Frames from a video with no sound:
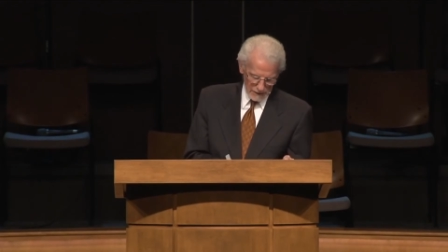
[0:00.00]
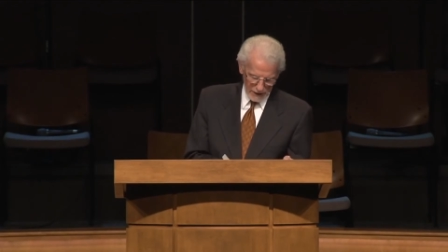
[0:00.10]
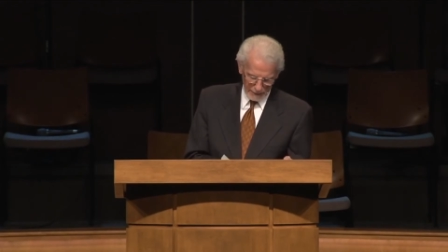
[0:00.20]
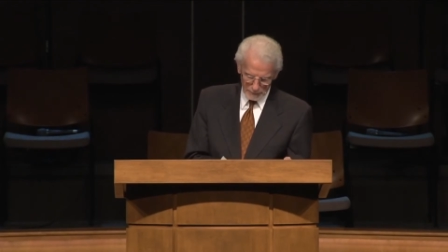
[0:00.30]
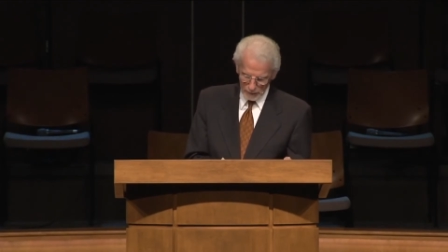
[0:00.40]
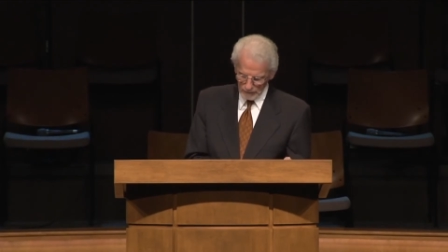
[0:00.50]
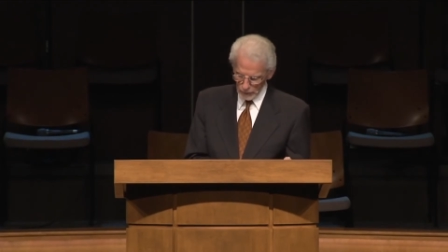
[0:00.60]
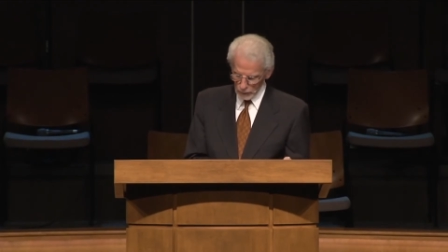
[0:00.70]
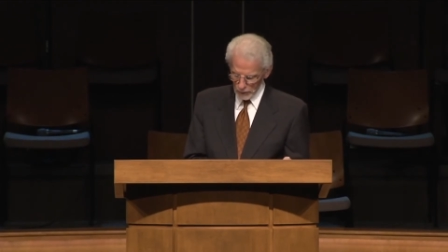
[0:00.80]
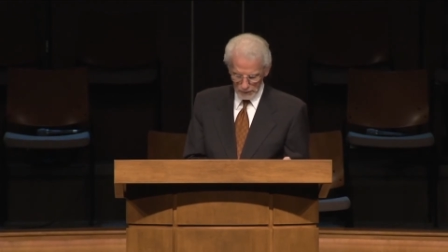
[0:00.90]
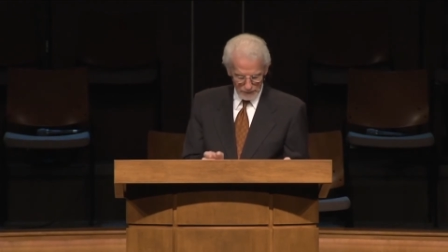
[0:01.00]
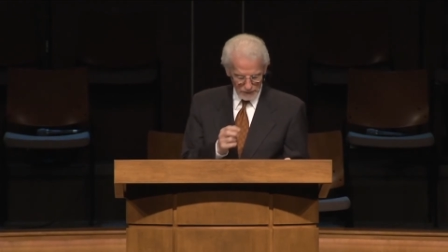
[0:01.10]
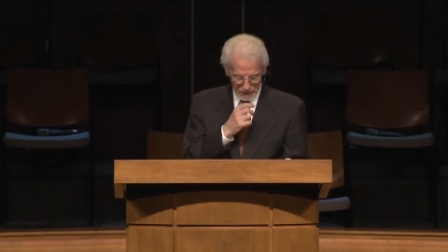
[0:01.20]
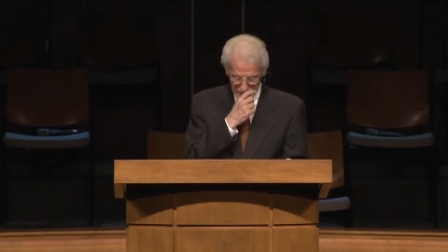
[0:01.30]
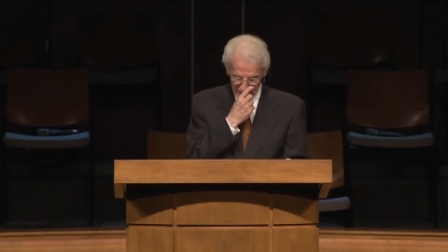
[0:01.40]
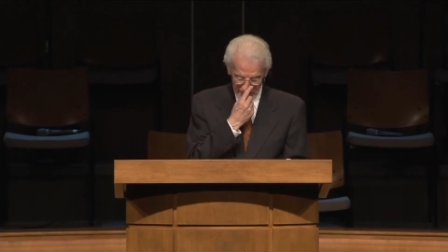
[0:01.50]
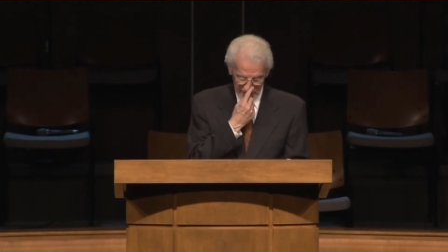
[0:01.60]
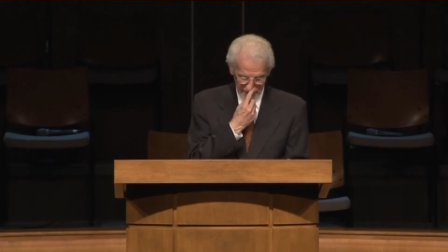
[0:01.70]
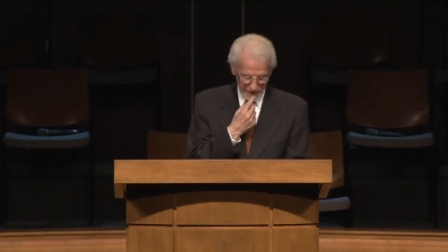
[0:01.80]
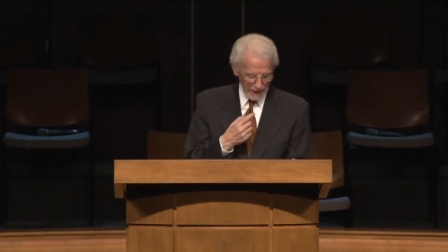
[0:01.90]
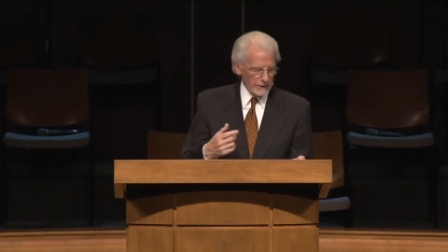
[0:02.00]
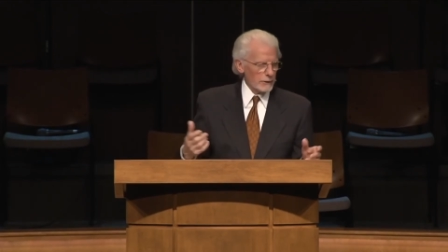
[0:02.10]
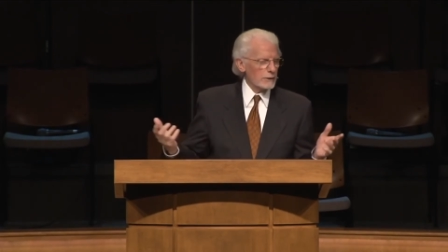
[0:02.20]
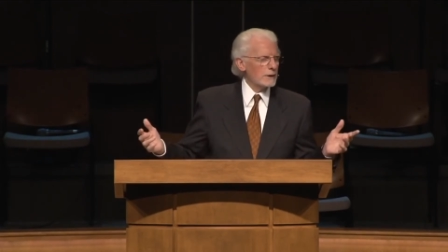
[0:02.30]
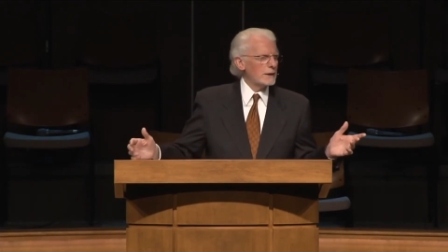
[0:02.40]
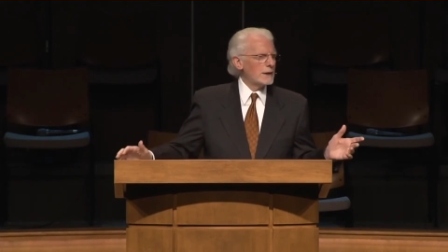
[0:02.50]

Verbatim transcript: chapter 4. This is the, the other.